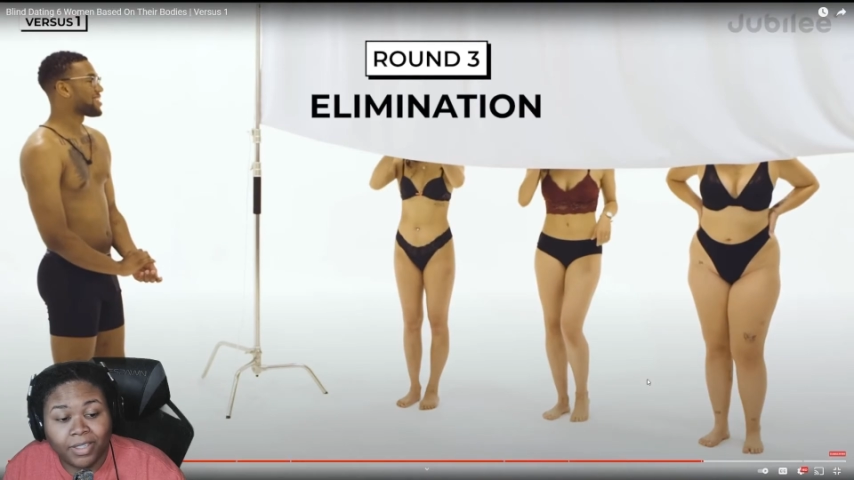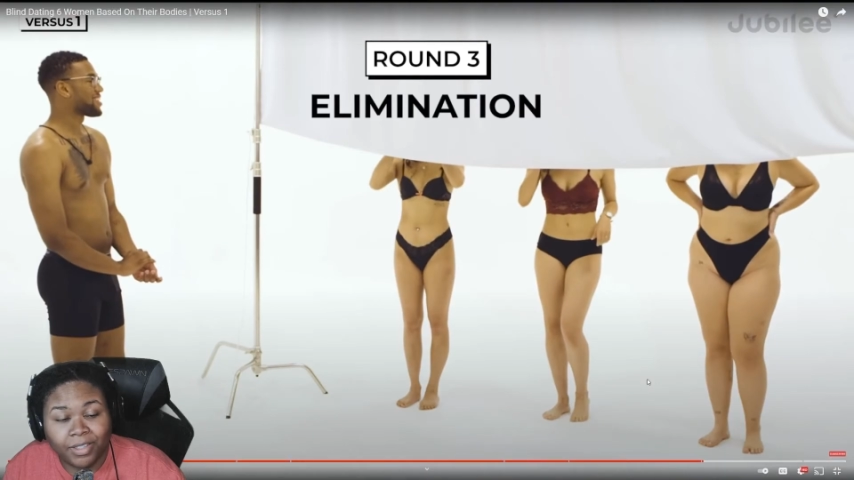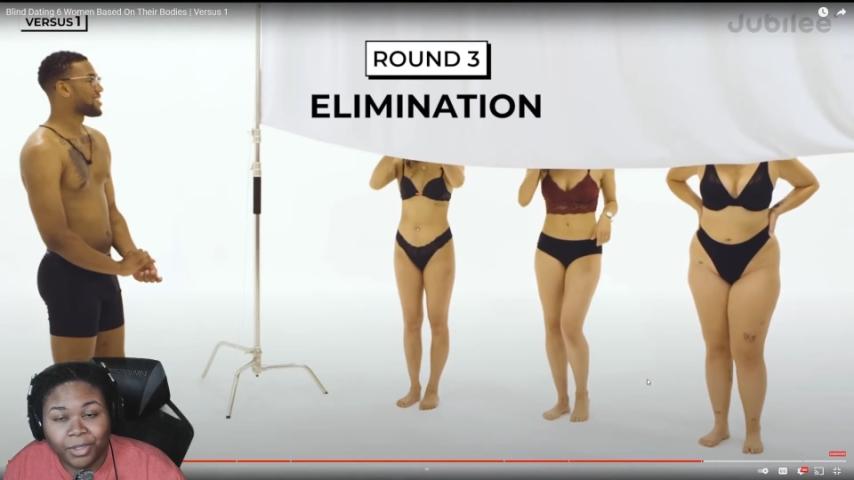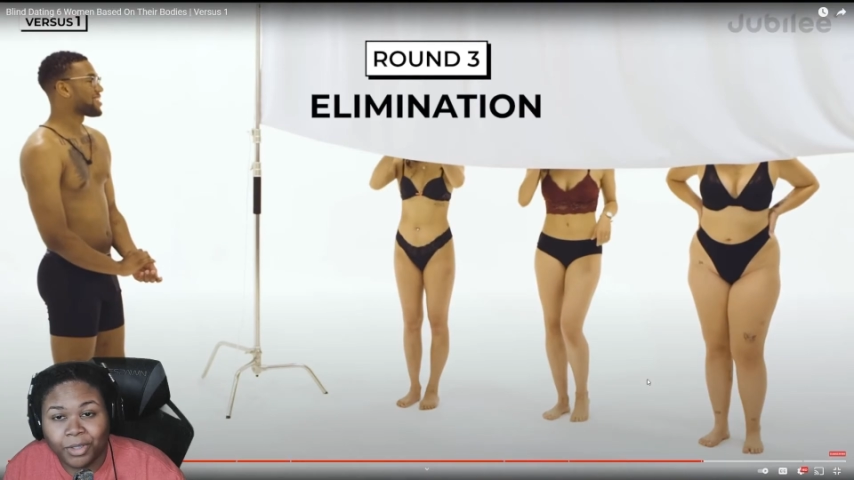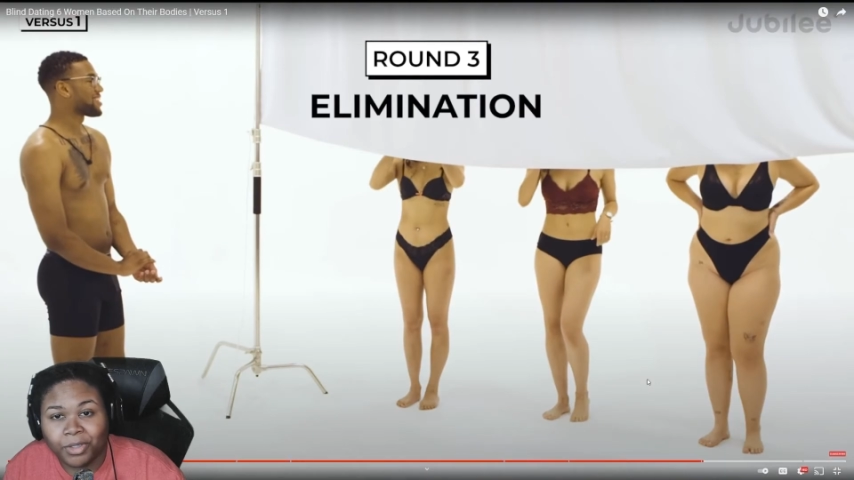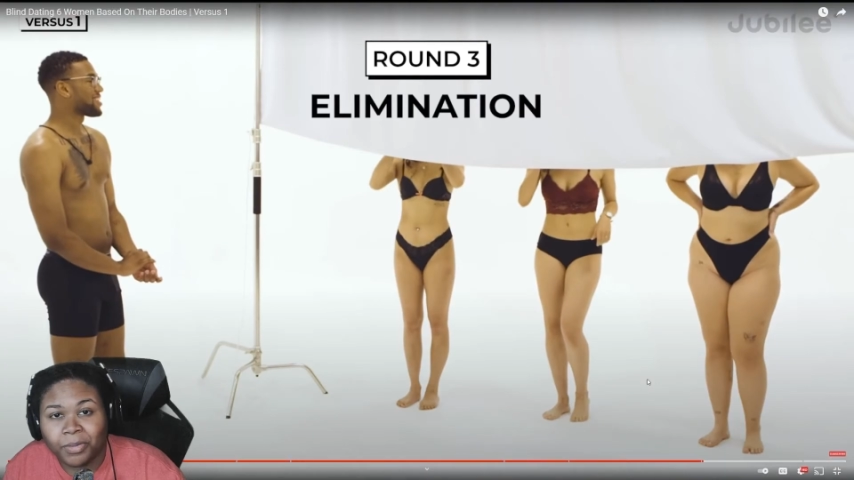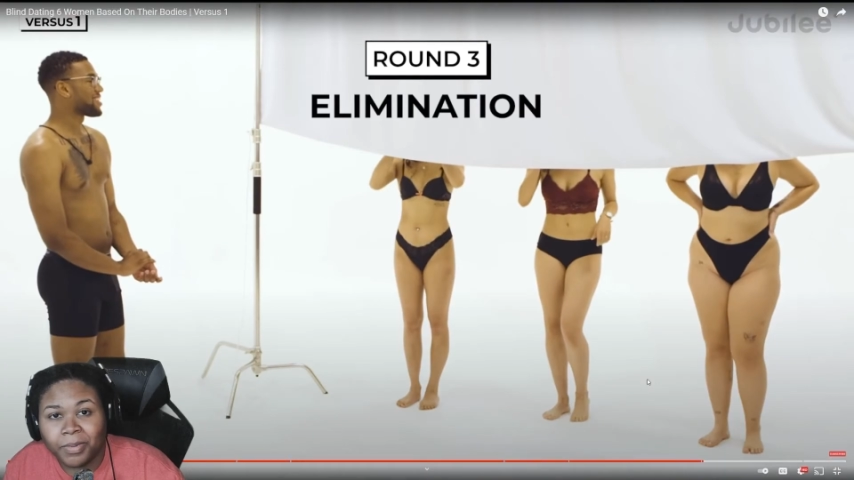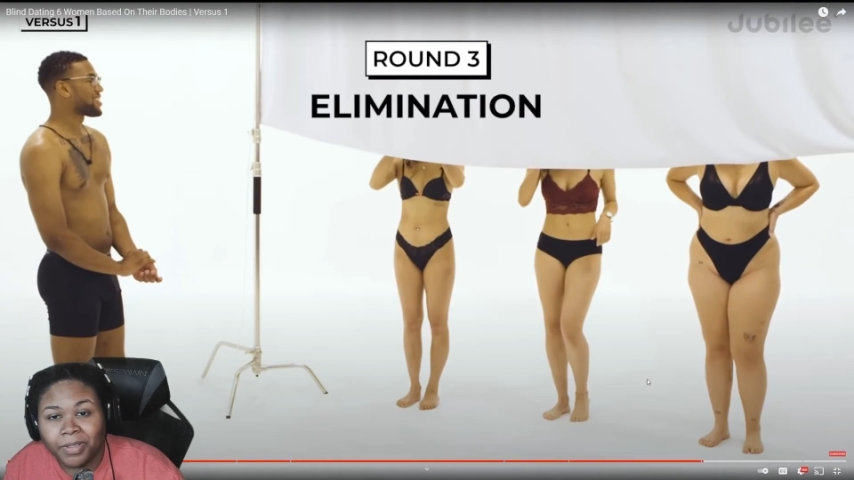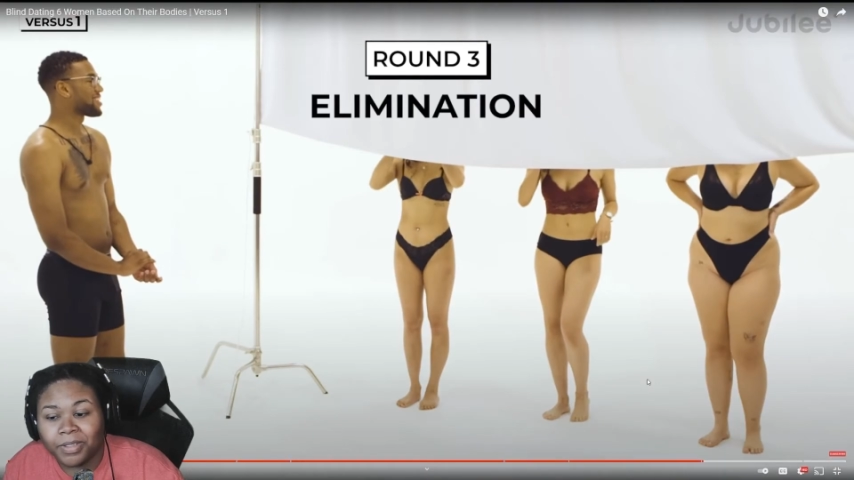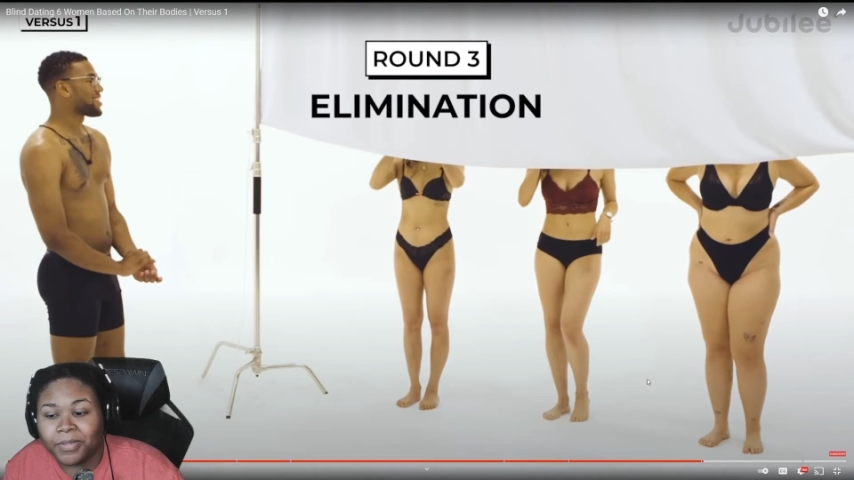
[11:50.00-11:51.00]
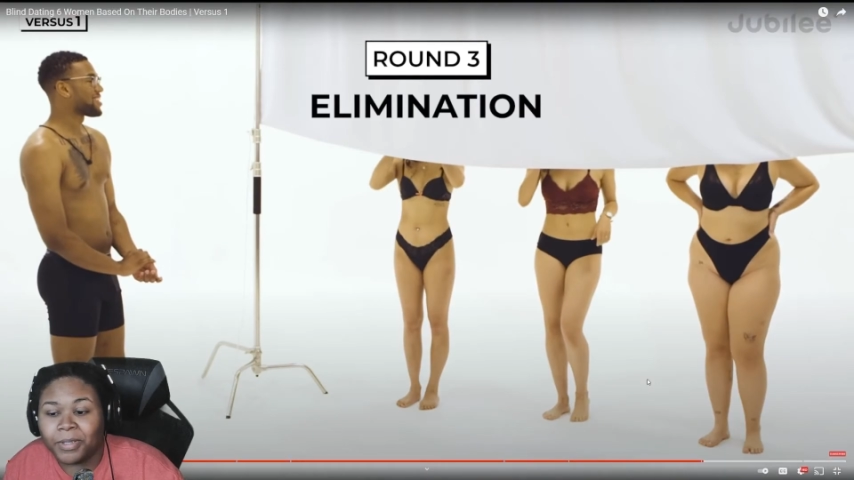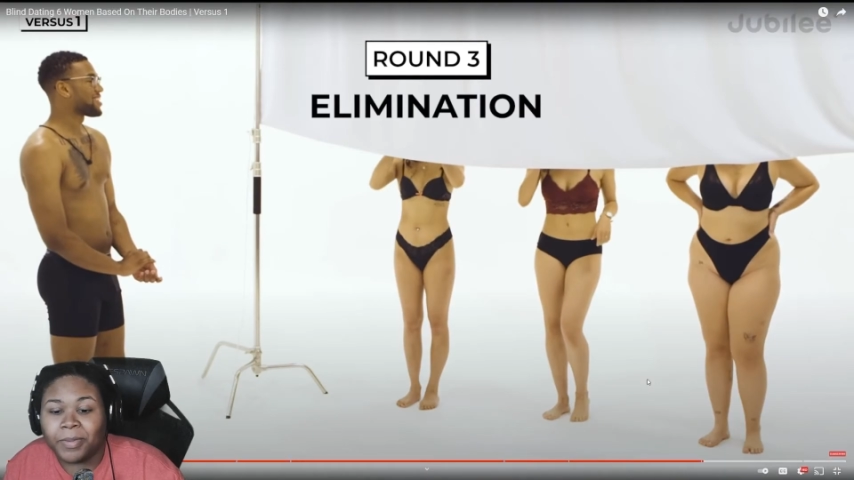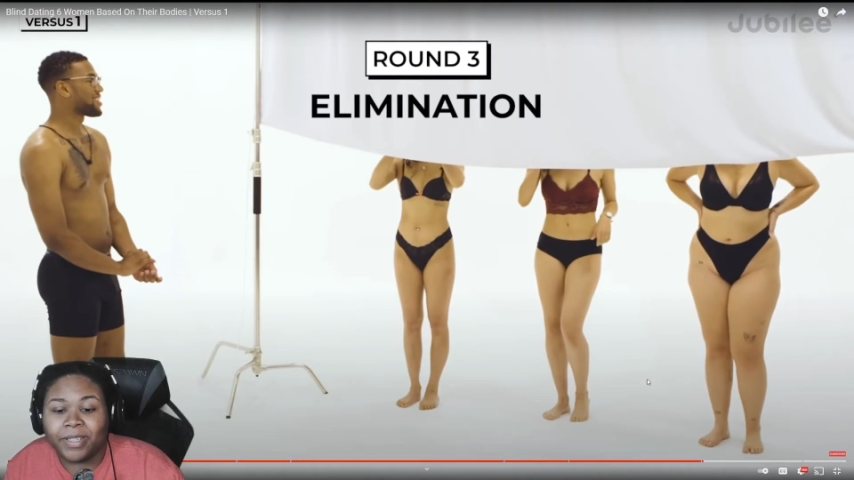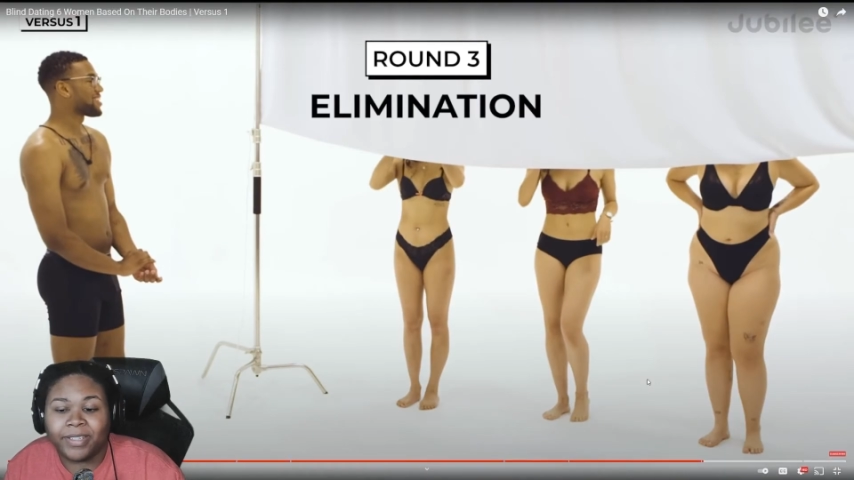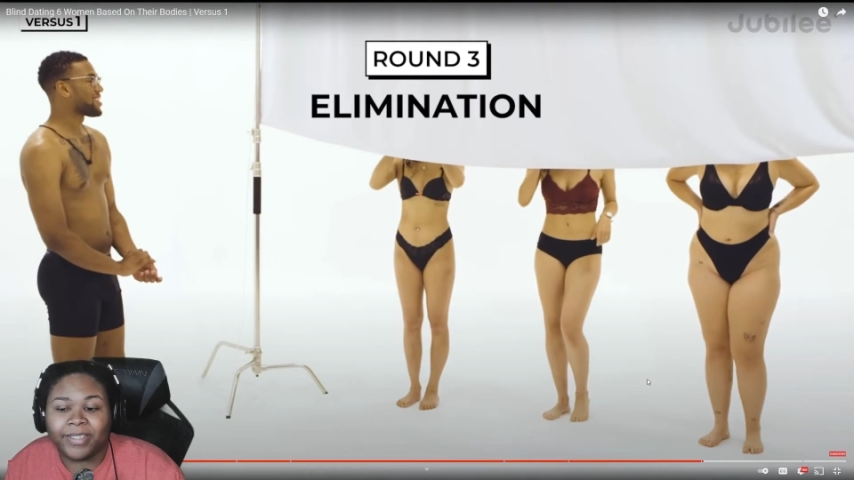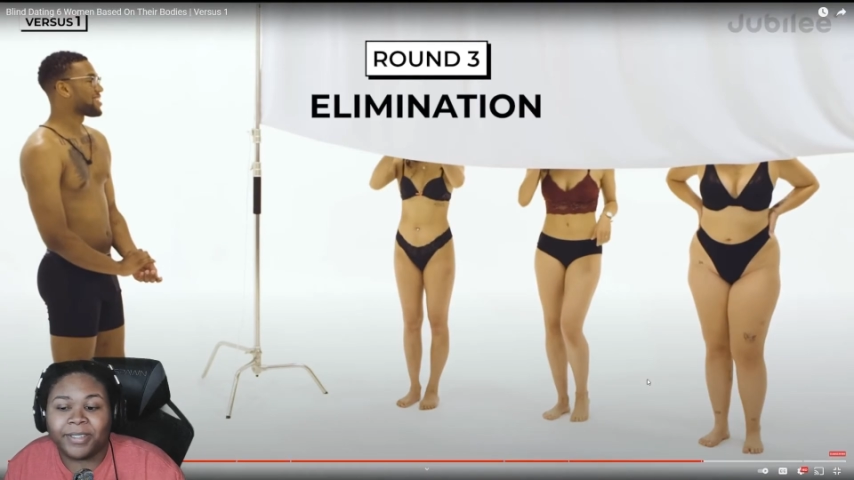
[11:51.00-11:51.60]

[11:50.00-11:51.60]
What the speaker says: She a stripper looking for somebody that's